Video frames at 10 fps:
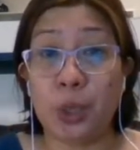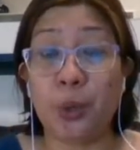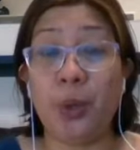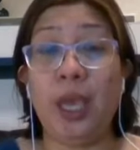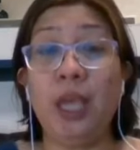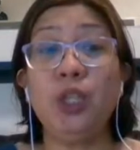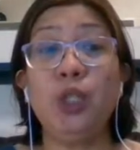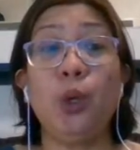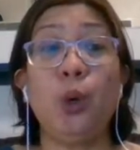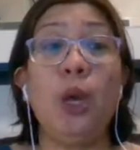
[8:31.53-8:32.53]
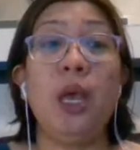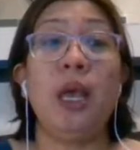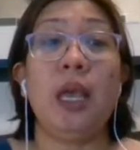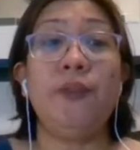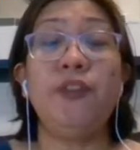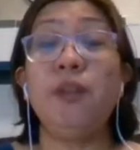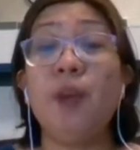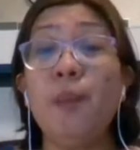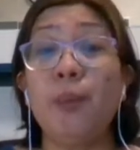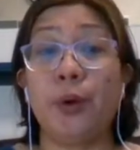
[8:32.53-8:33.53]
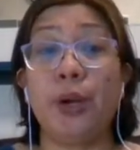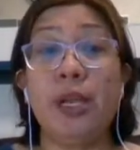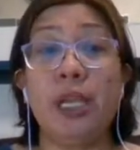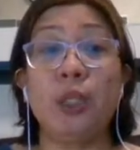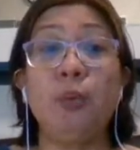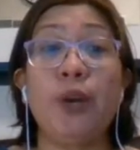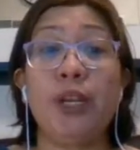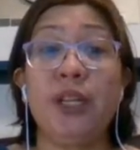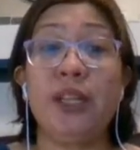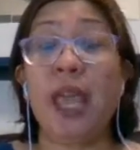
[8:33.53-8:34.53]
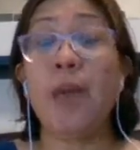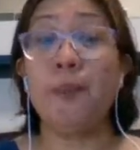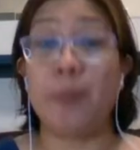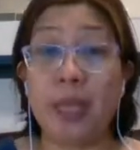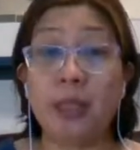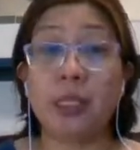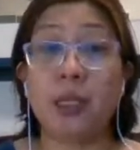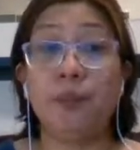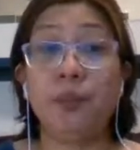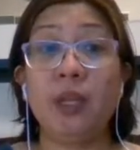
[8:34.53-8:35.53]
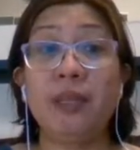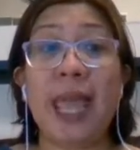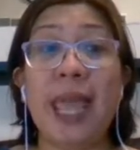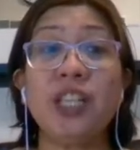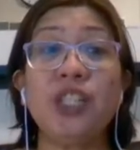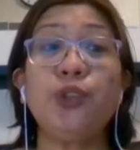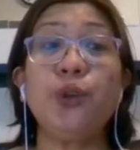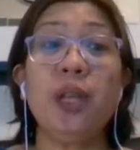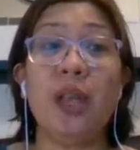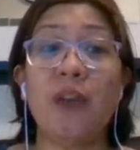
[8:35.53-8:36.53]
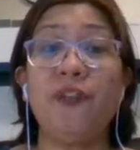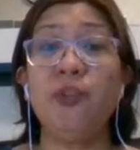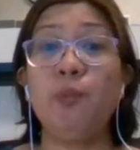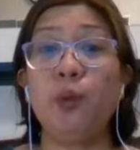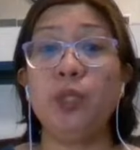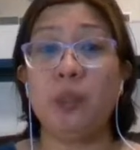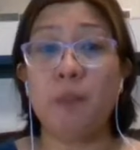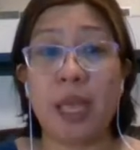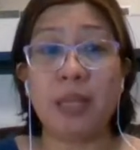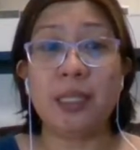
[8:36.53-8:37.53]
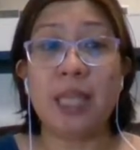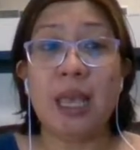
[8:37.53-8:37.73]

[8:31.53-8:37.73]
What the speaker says: Okay, so if the number is more than m bits, the extra leftmost bits